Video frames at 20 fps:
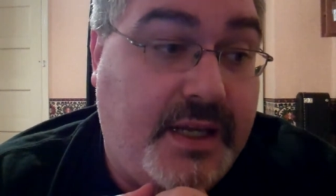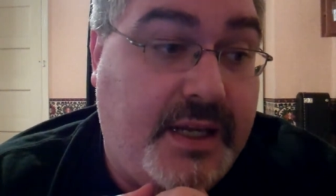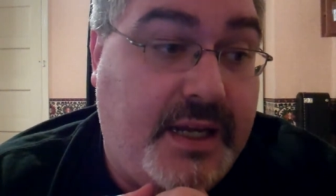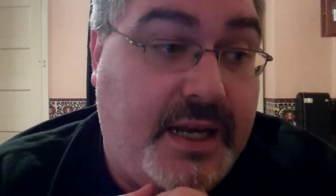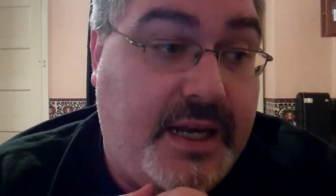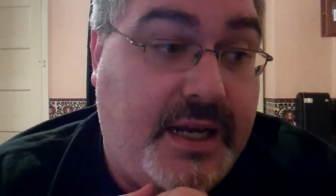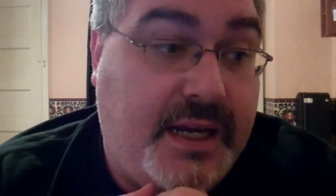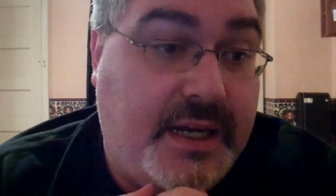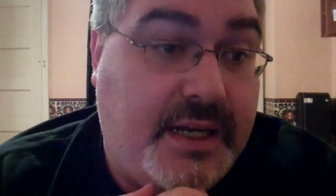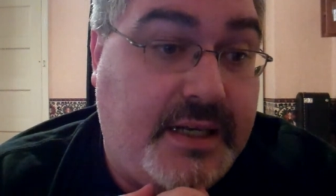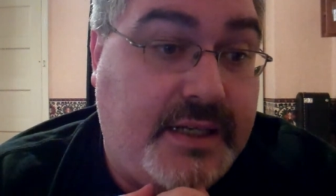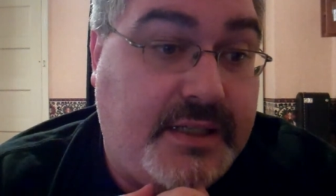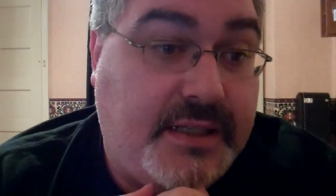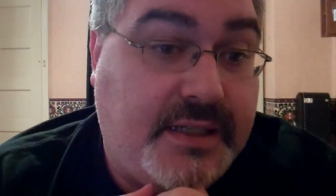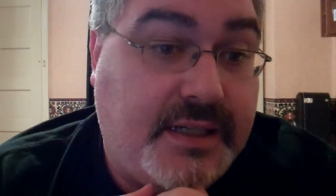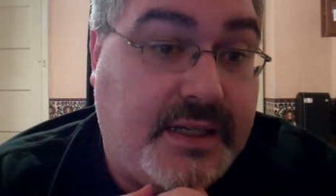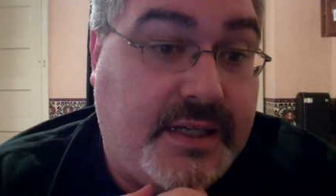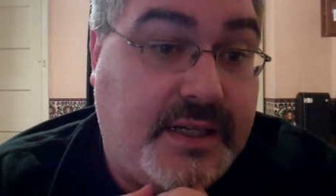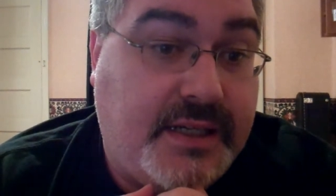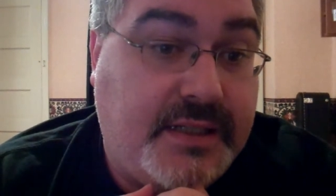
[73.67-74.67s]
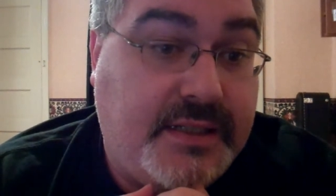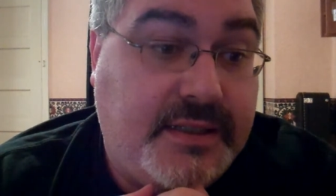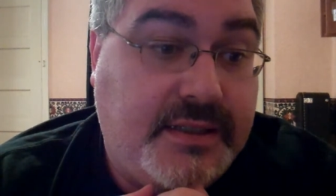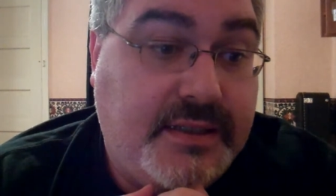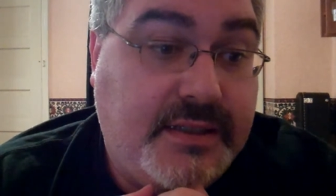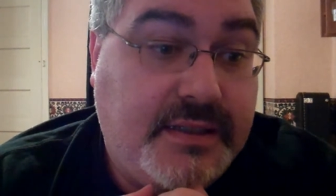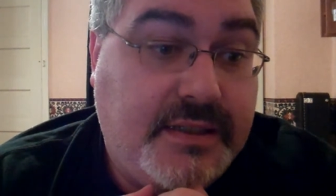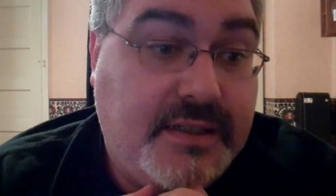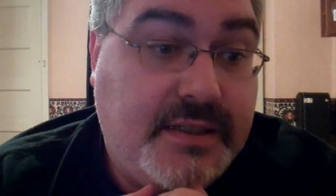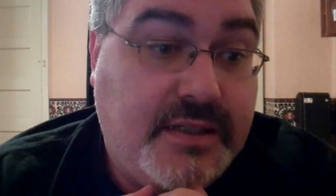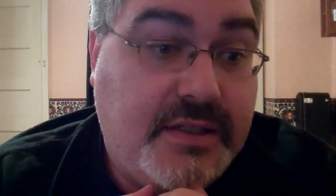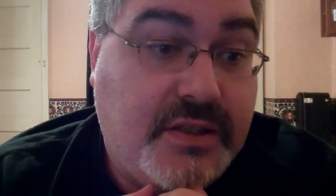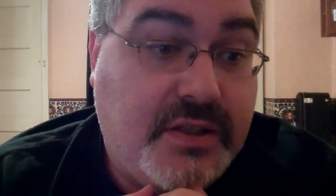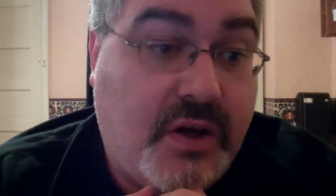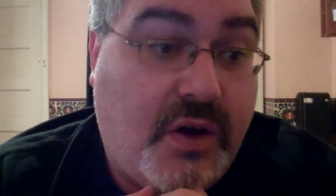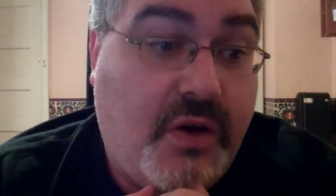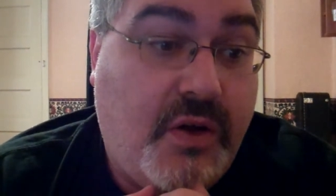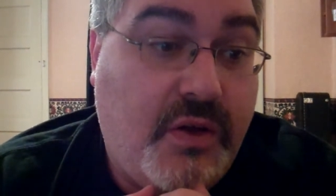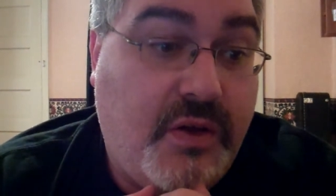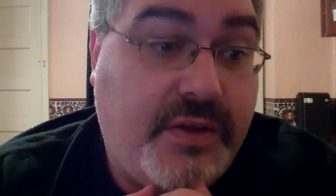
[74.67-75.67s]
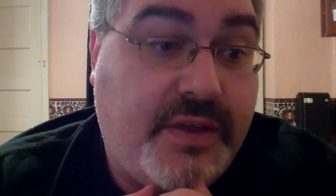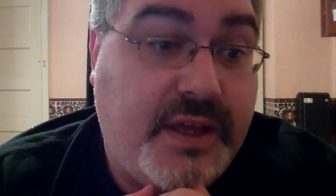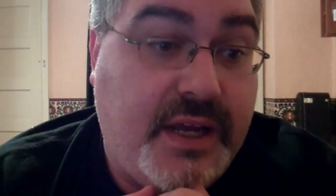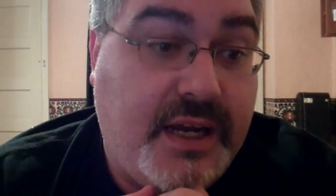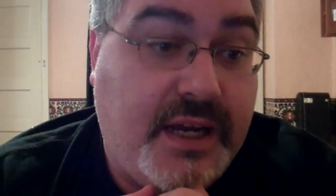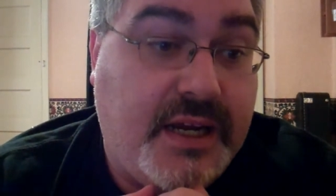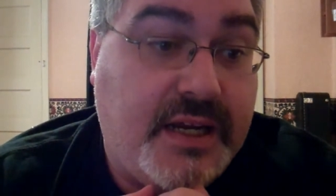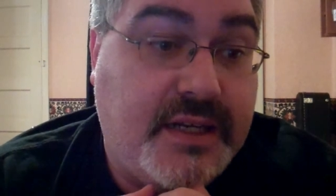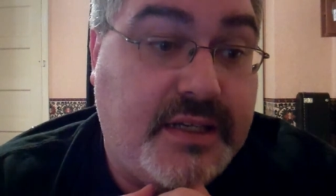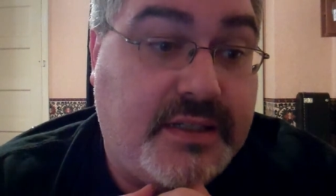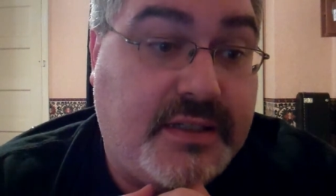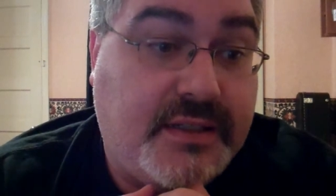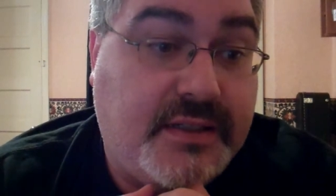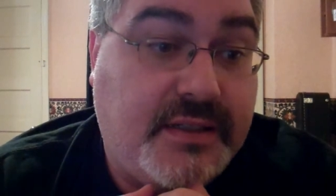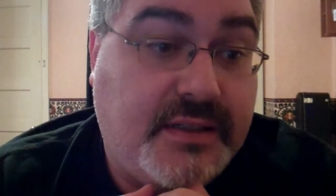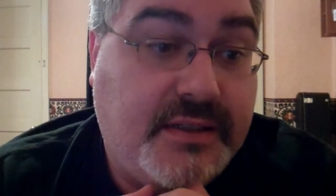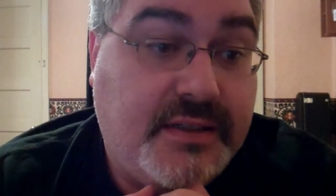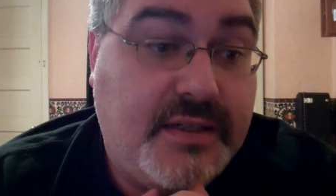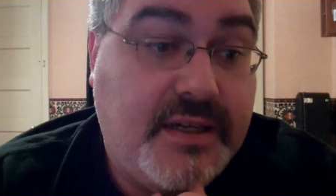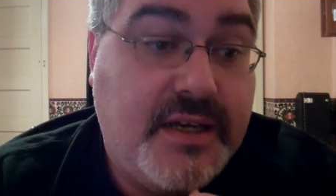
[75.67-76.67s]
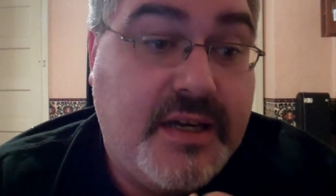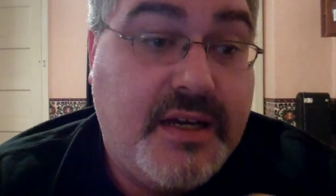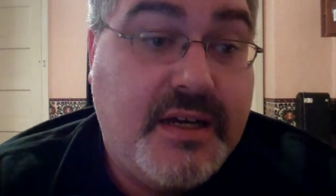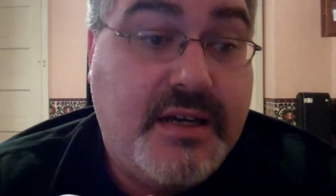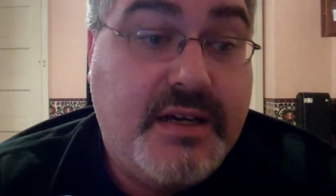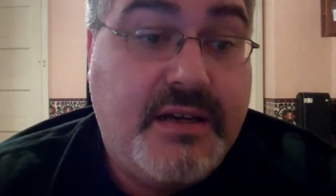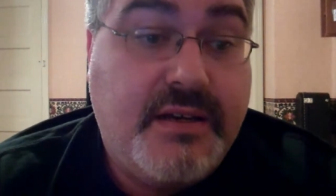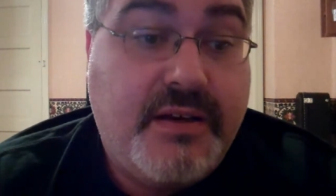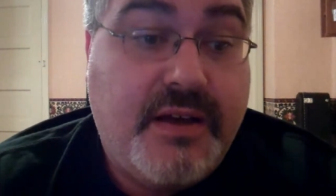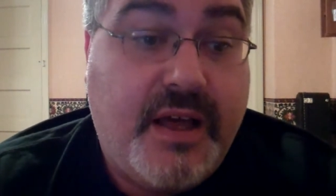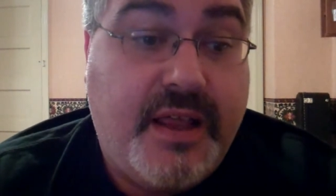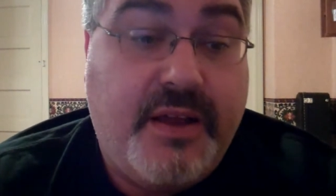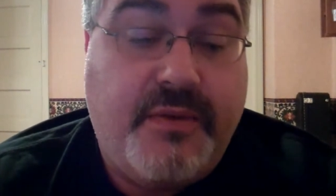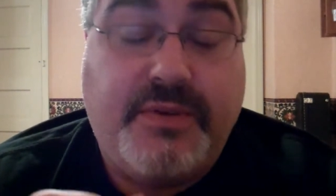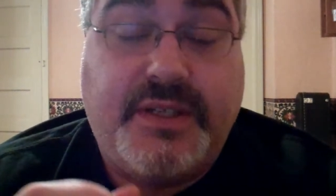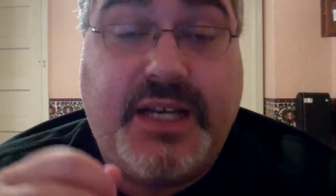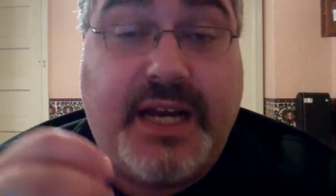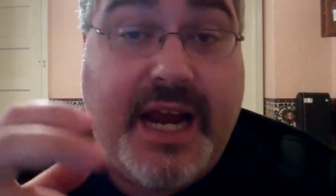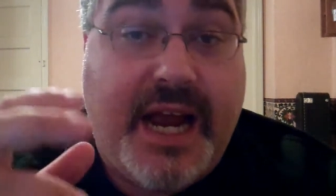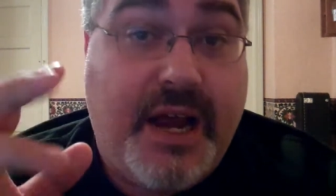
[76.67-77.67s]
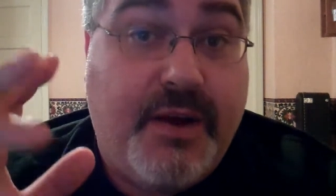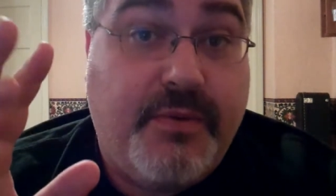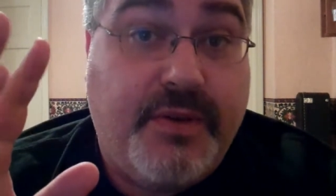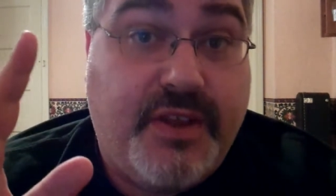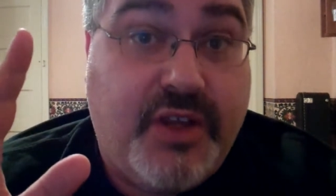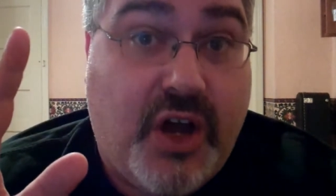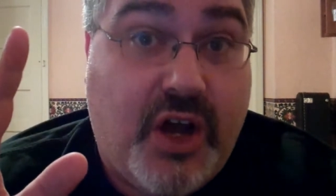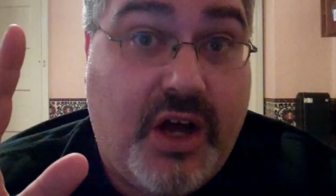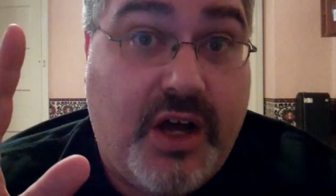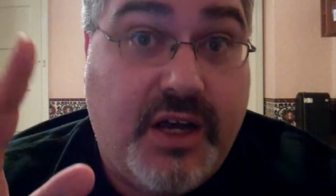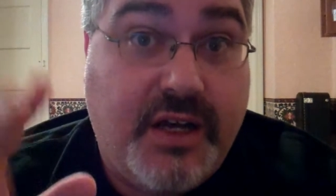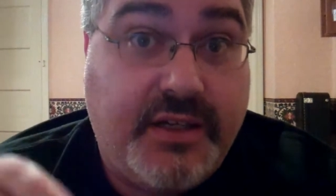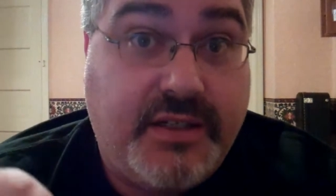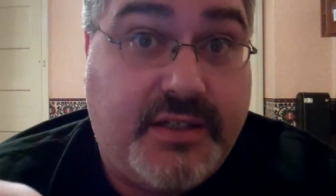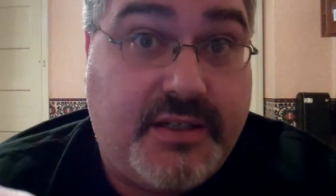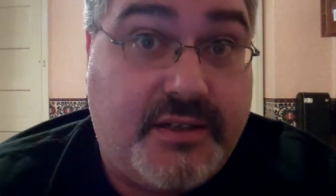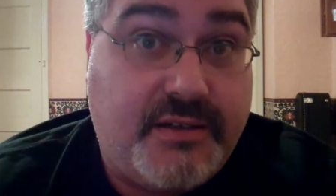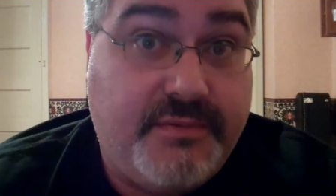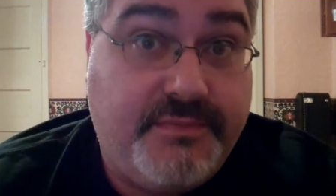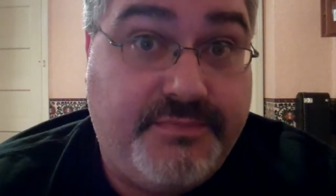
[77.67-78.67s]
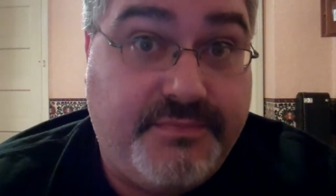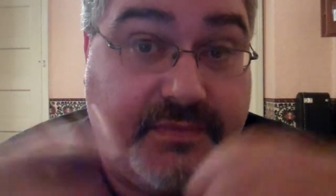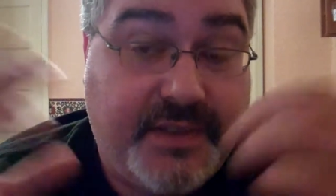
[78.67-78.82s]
And uh, the whole thing is uh, there was a guy with dogs.